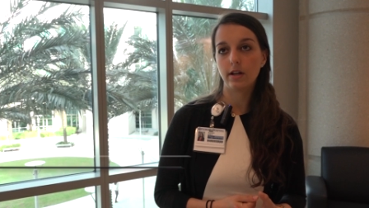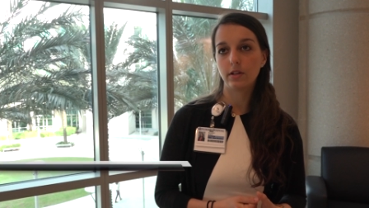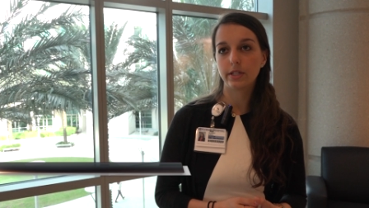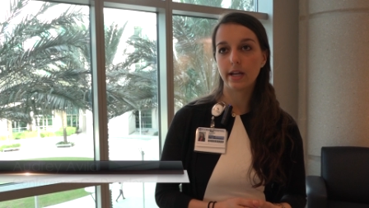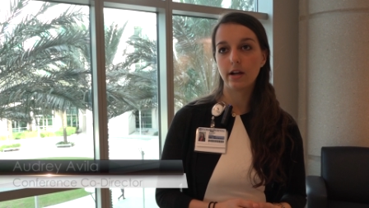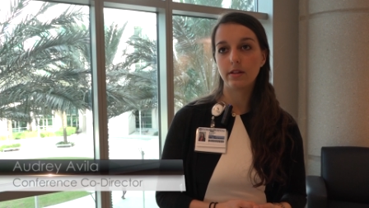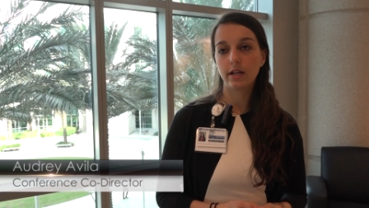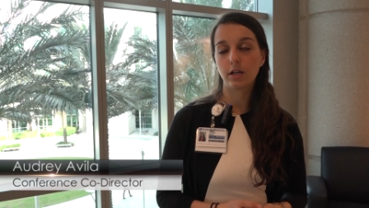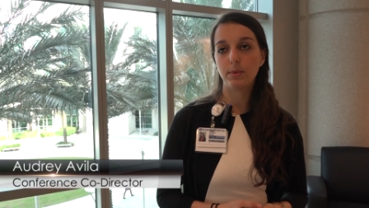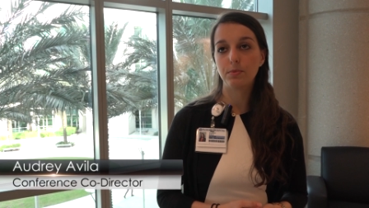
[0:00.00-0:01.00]
health care
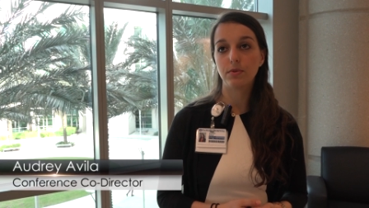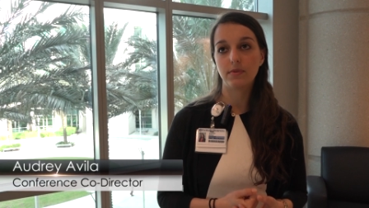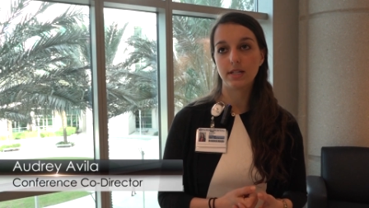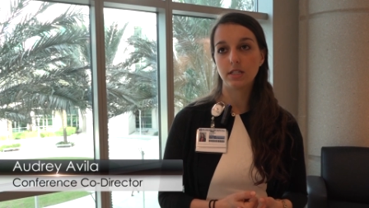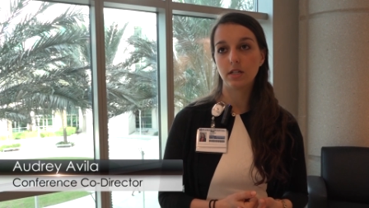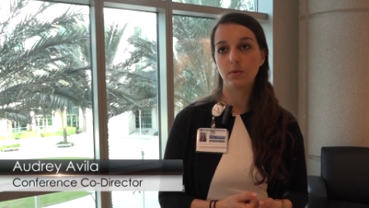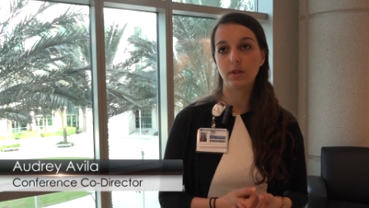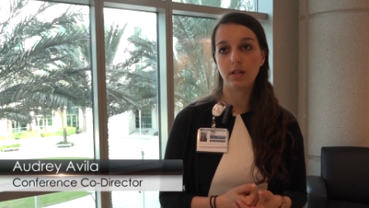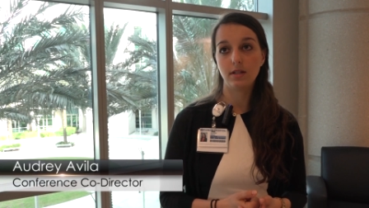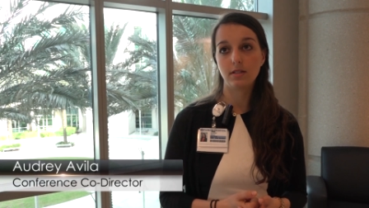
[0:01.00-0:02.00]
that could be prevented
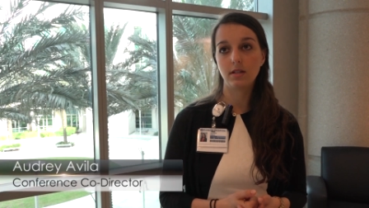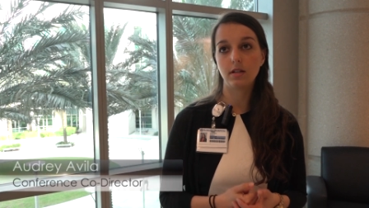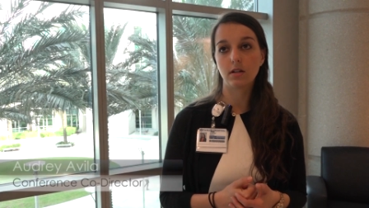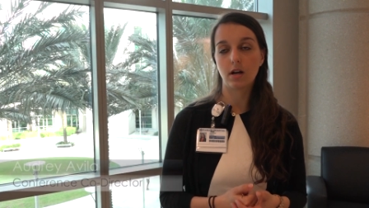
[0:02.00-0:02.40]
with easy,